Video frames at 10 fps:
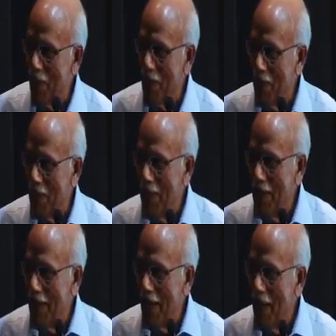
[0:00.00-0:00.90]
good.
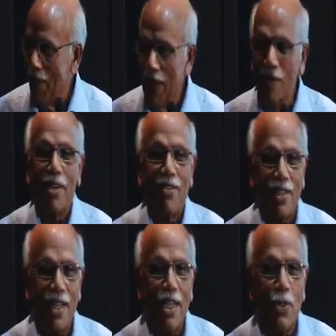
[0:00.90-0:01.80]
And very
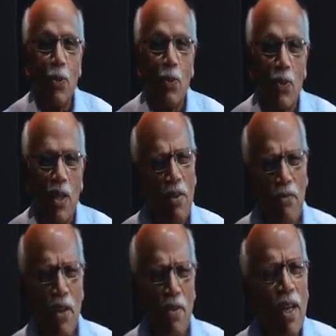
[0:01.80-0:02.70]
versatile too.
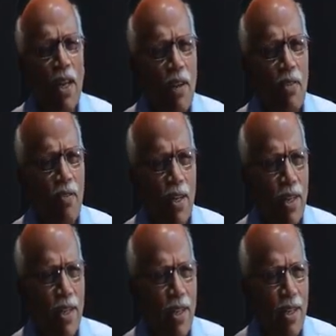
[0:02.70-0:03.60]

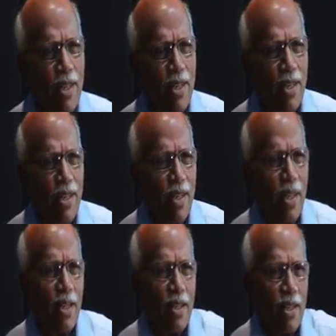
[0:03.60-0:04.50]
Everyone.
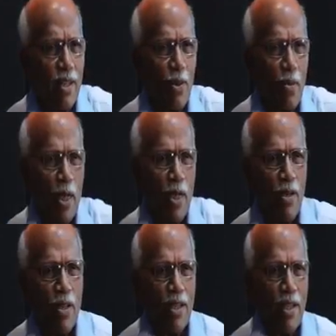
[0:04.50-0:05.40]
That girl, oh my
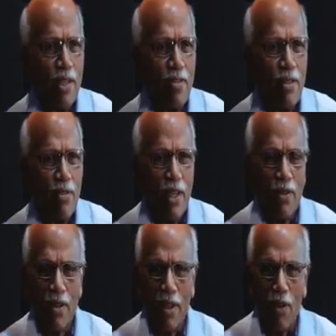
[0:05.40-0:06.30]
God, she was very
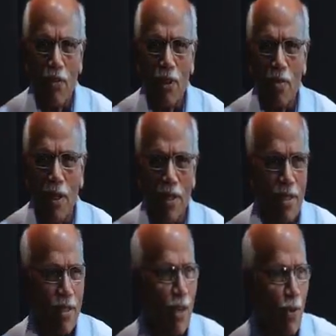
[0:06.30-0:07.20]
good, that
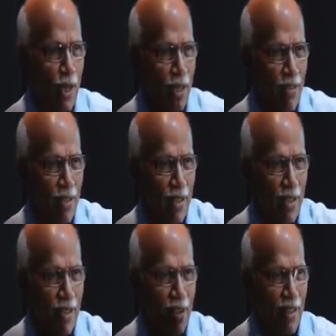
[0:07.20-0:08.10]
ophthalmologist. And look at this
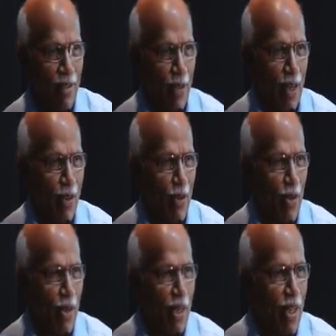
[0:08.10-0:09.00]
girl, she's very
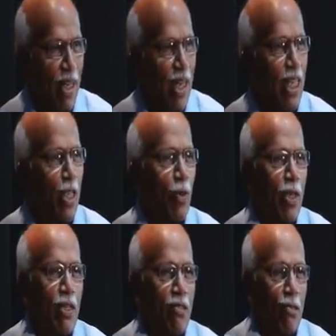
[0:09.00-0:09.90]
good. Each
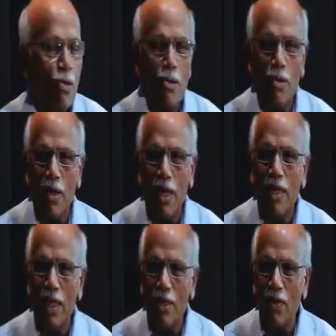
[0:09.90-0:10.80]
one is so good,
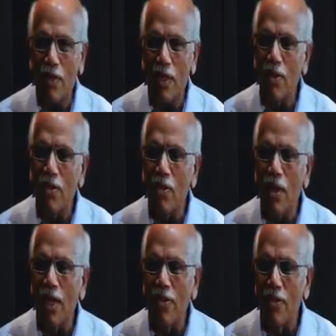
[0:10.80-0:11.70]
I tell you. They're
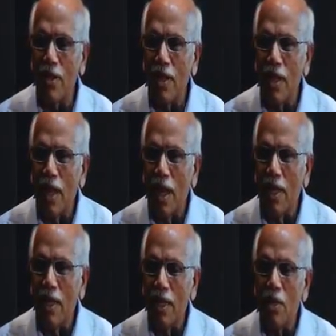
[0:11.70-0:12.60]
so nice.
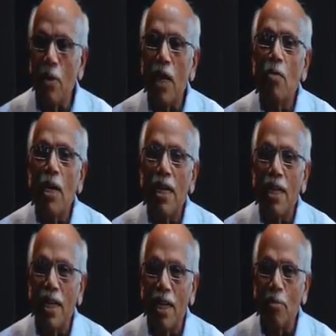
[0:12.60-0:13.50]
And it has made my
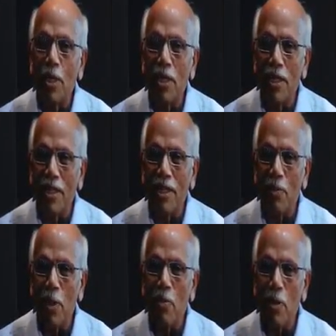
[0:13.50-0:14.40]
day coming here.
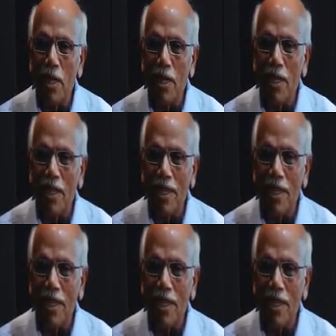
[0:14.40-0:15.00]
It's made my day.